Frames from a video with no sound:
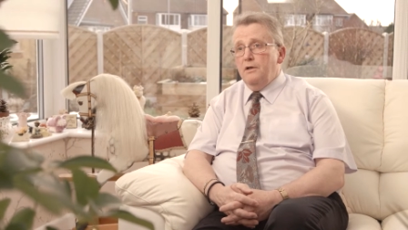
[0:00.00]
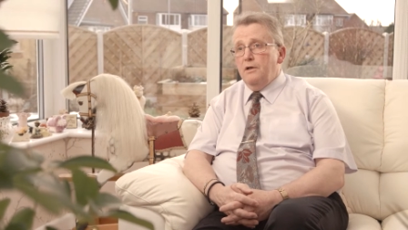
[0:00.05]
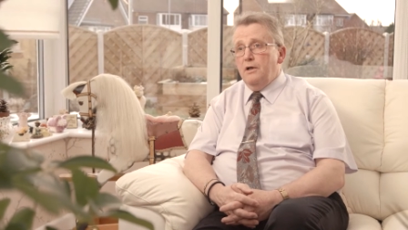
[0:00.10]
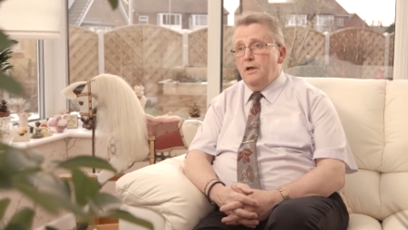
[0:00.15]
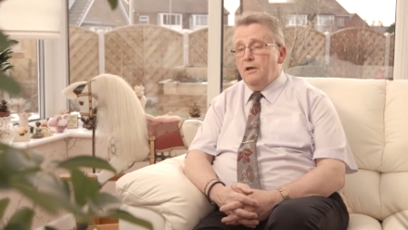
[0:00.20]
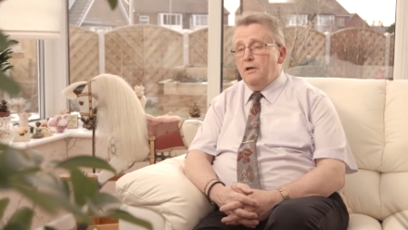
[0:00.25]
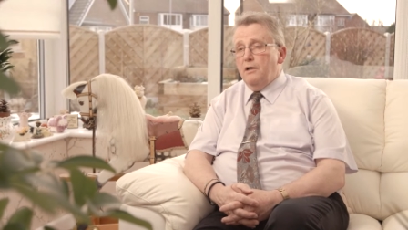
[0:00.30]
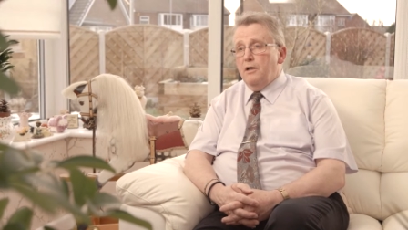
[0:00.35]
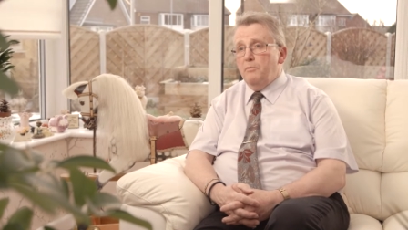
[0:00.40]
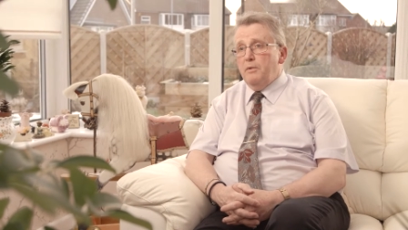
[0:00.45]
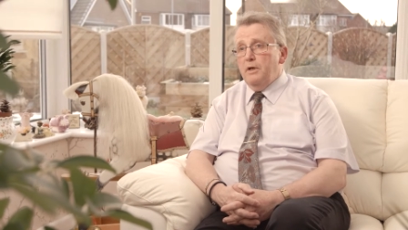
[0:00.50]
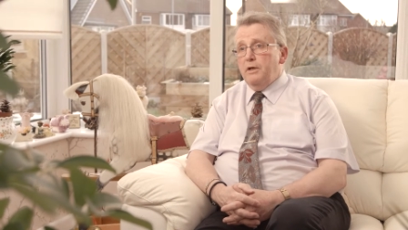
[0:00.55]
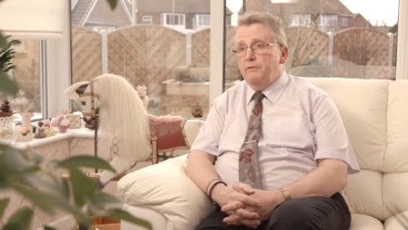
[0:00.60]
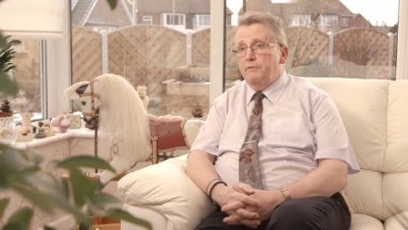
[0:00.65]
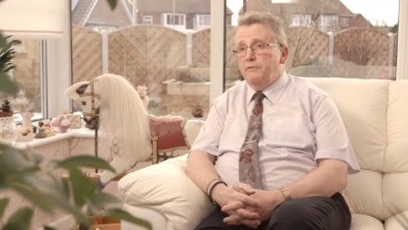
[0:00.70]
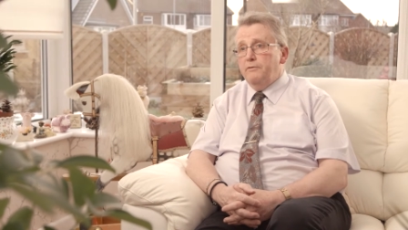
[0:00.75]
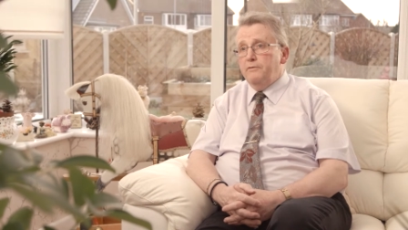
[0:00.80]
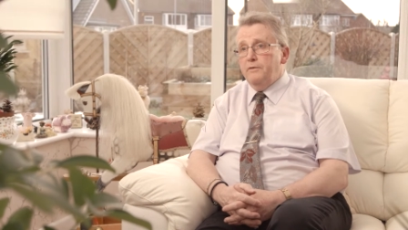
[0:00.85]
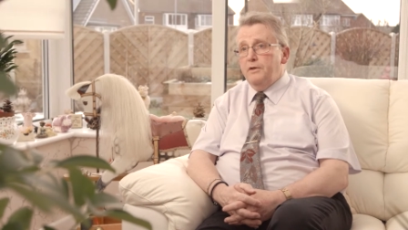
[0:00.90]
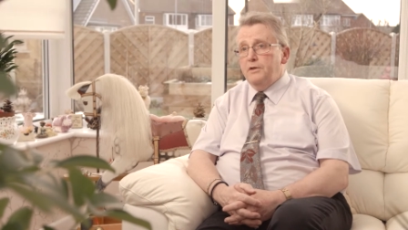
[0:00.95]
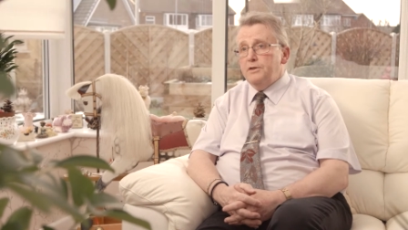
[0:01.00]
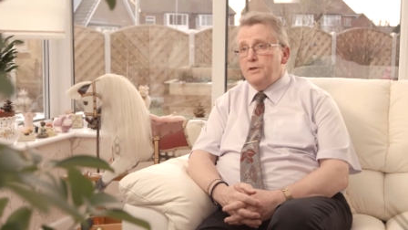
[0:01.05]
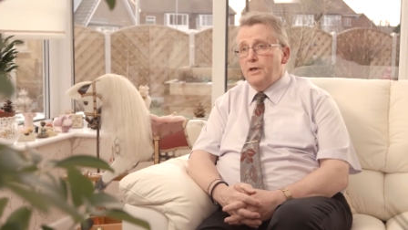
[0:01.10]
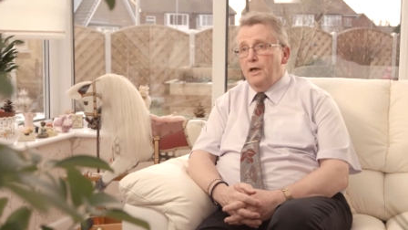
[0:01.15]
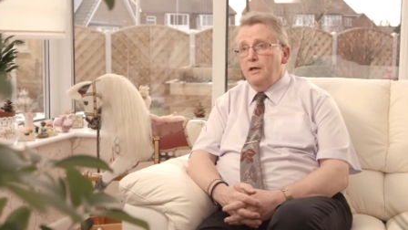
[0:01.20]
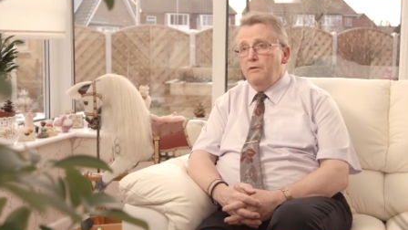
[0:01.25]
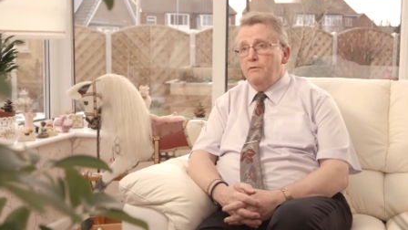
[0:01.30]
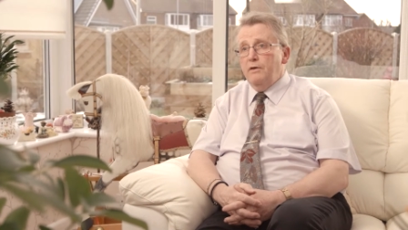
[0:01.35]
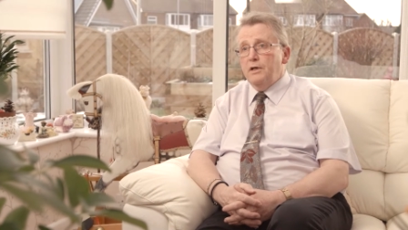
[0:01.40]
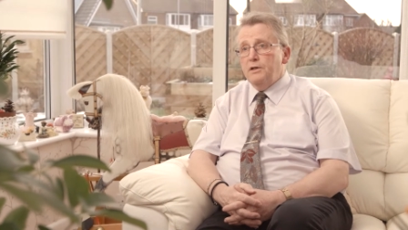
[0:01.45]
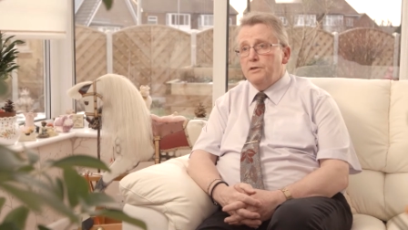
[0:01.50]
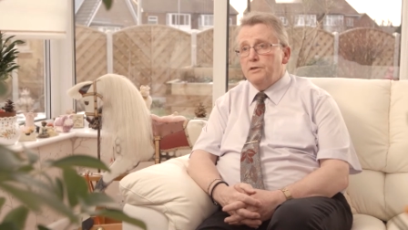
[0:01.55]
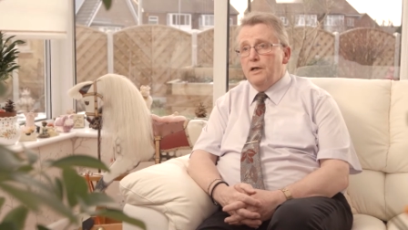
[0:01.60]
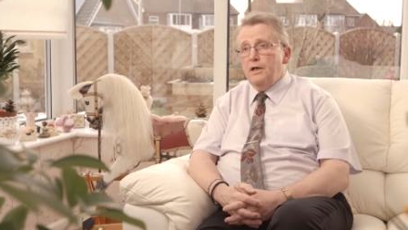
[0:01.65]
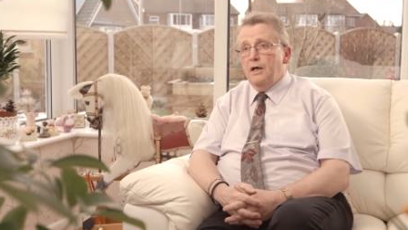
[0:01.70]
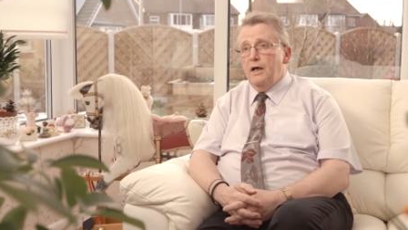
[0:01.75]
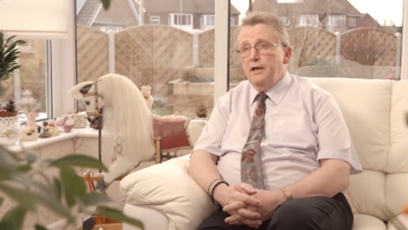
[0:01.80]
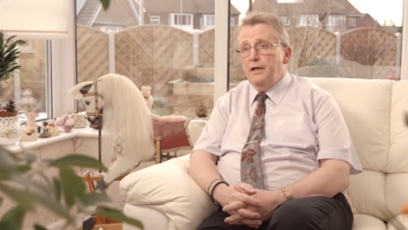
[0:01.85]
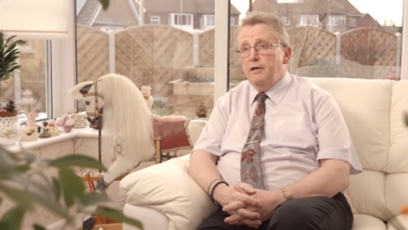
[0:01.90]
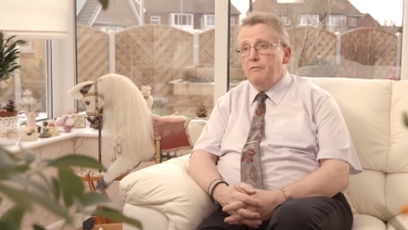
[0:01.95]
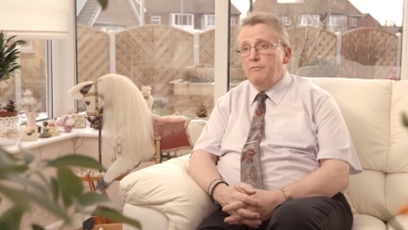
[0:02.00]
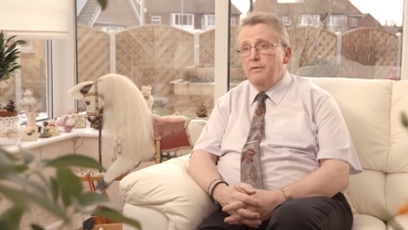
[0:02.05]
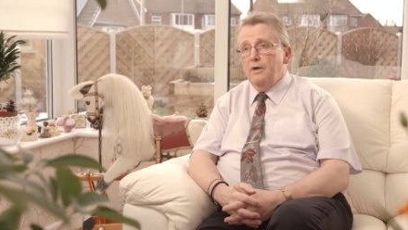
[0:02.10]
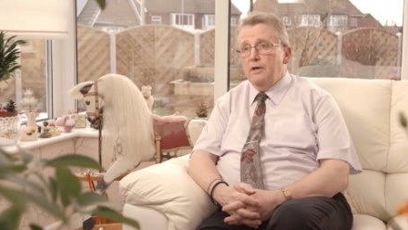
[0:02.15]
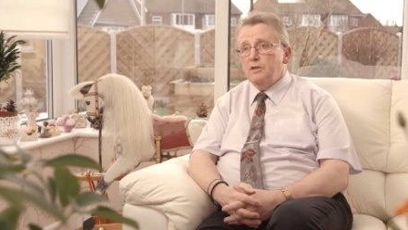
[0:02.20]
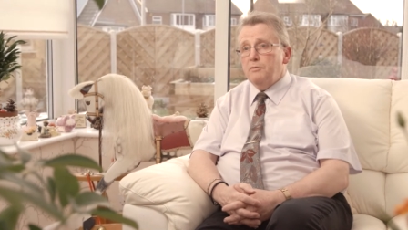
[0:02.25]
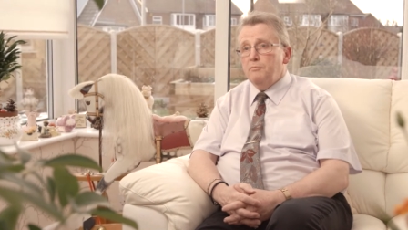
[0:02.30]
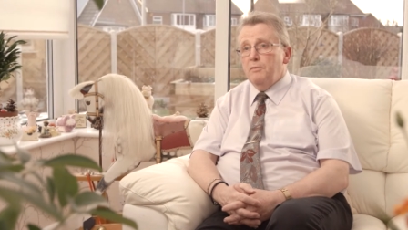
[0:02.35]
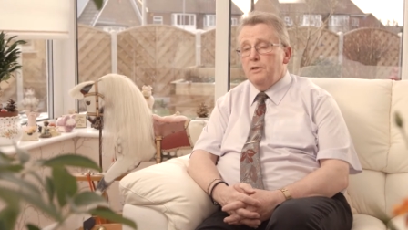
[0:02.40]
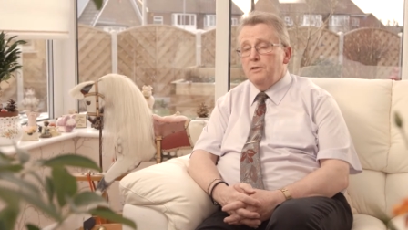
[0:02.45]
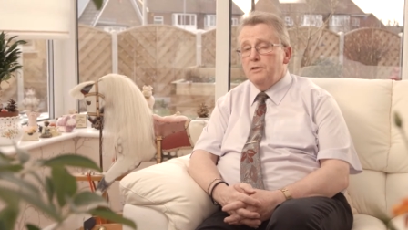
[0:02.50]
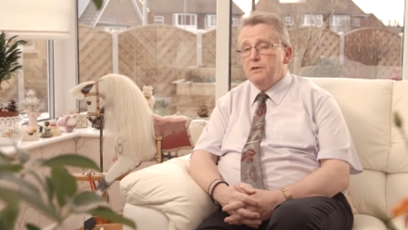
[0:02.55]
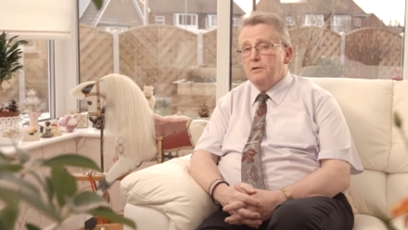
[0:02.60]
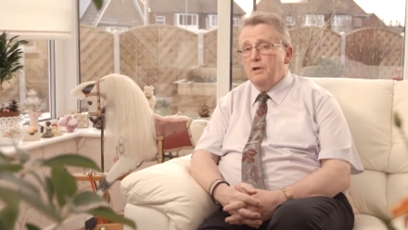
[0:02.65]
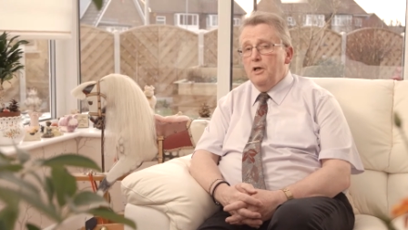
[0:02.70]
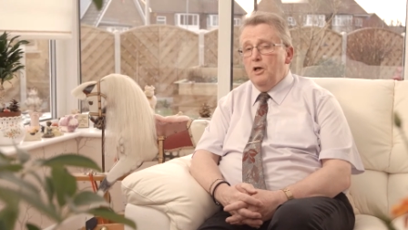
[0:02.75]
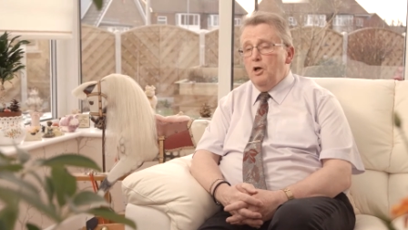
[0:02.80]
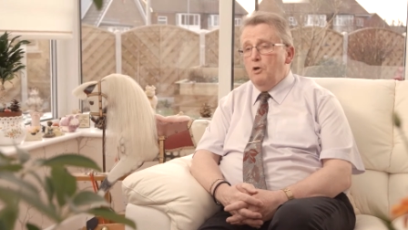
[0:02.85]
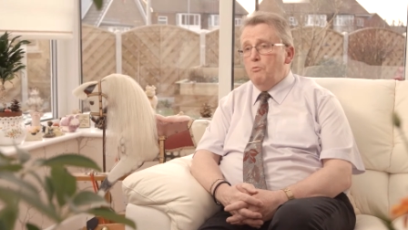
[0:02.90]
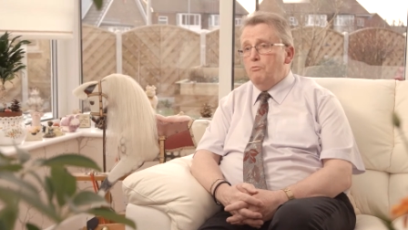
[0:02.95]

and a little bit of savings and investments,